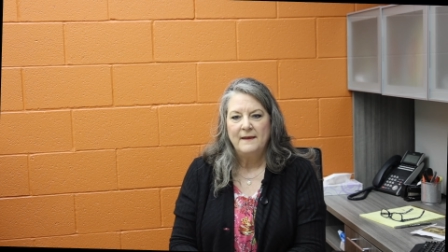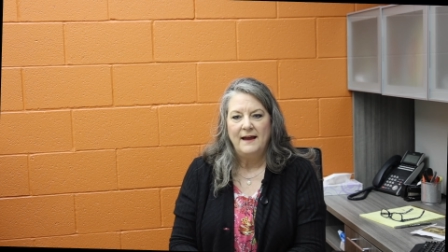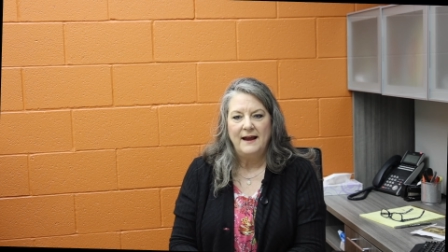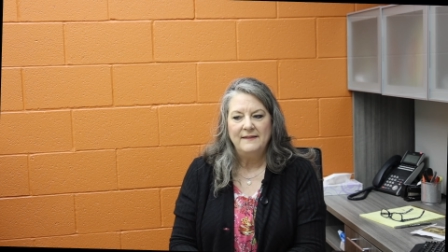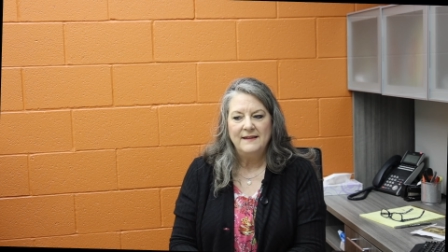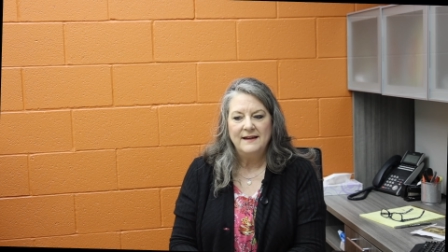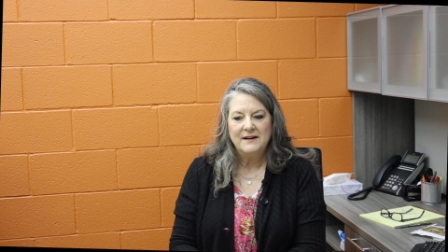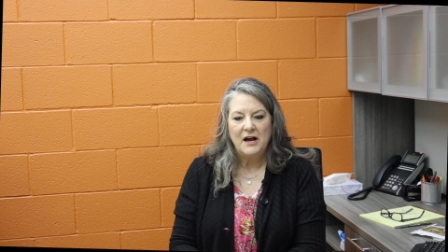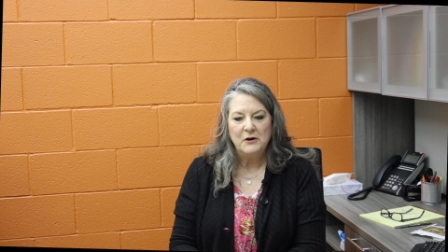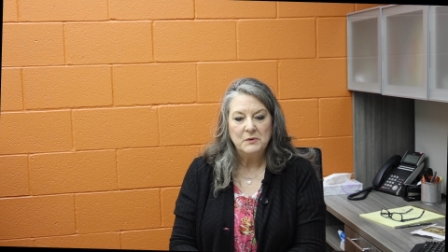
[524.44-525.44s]
And
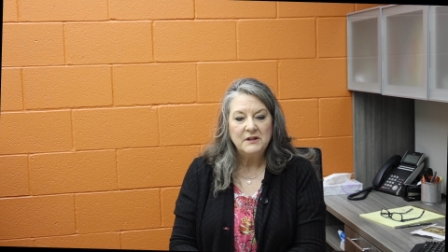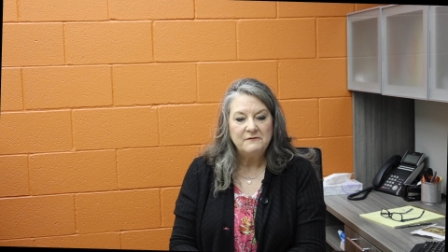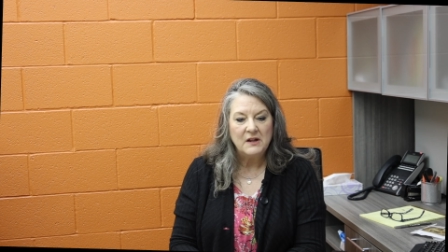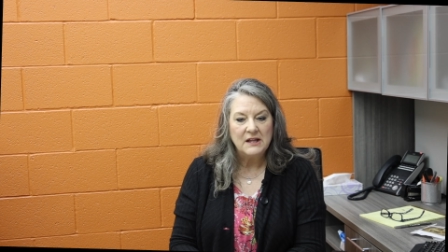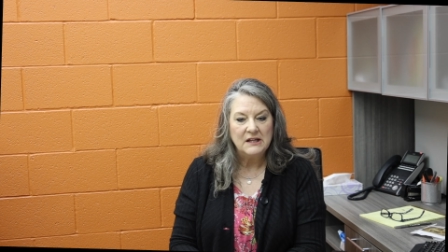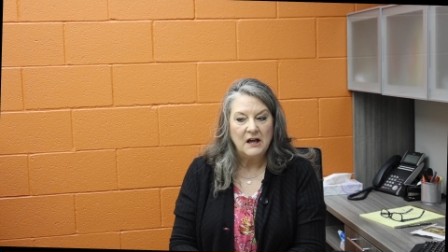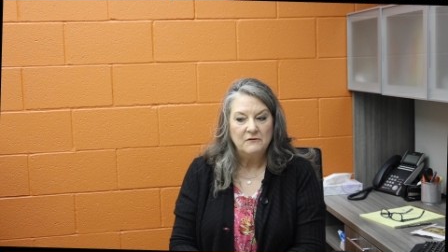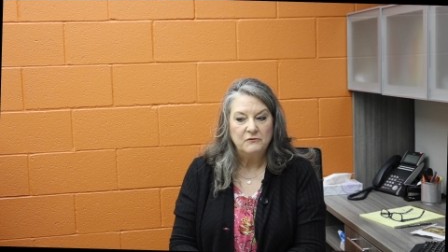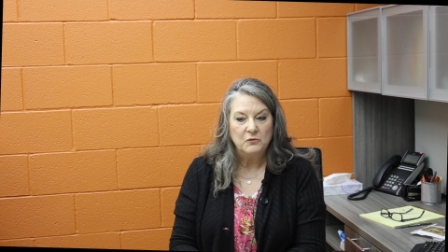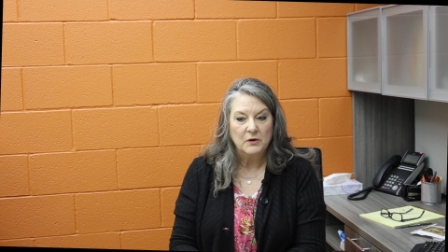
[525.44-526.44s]
then I really fell in
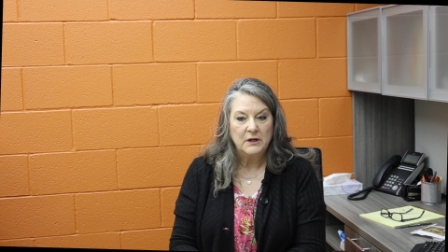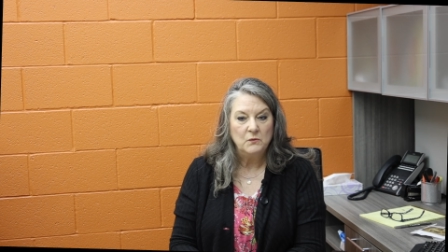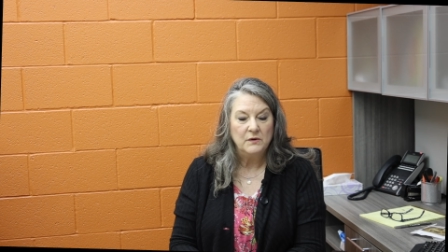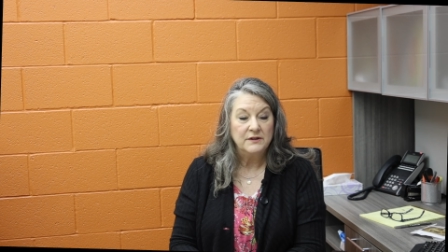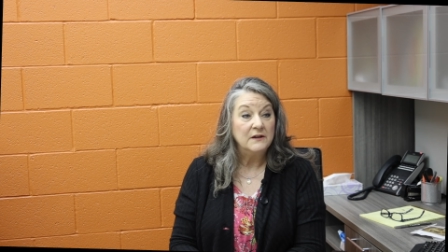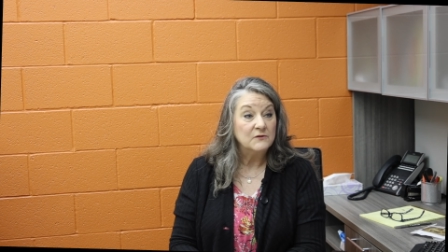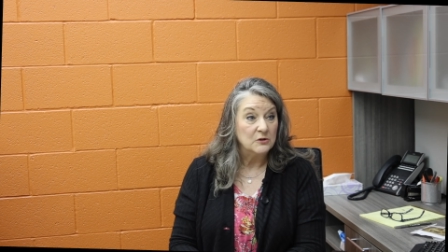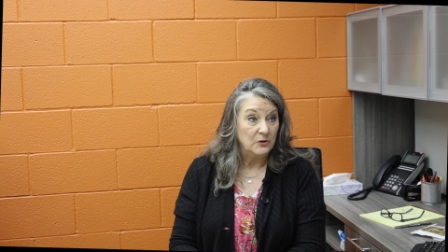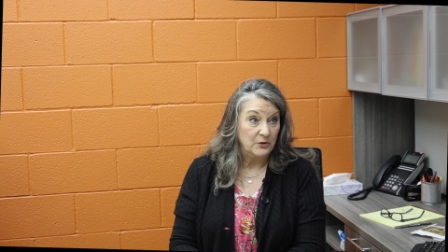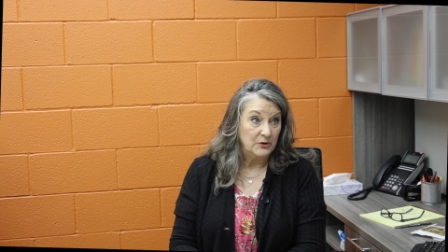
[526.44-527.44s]
love working with
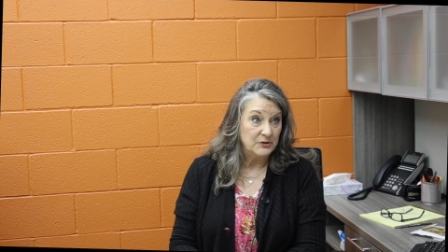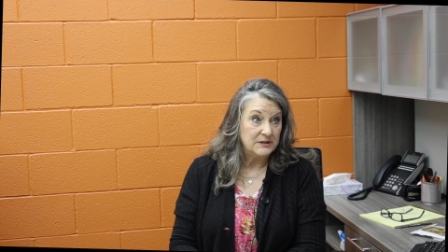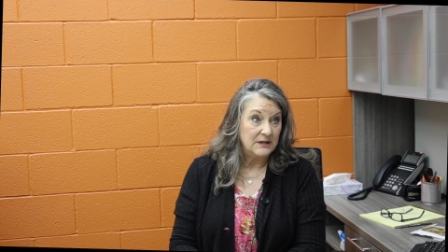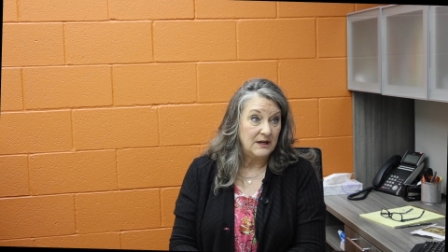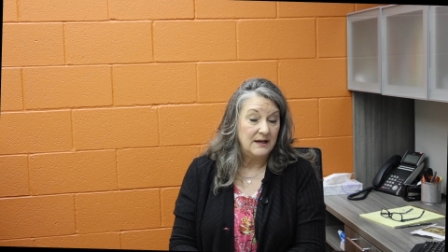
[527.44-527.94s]
gifted learners.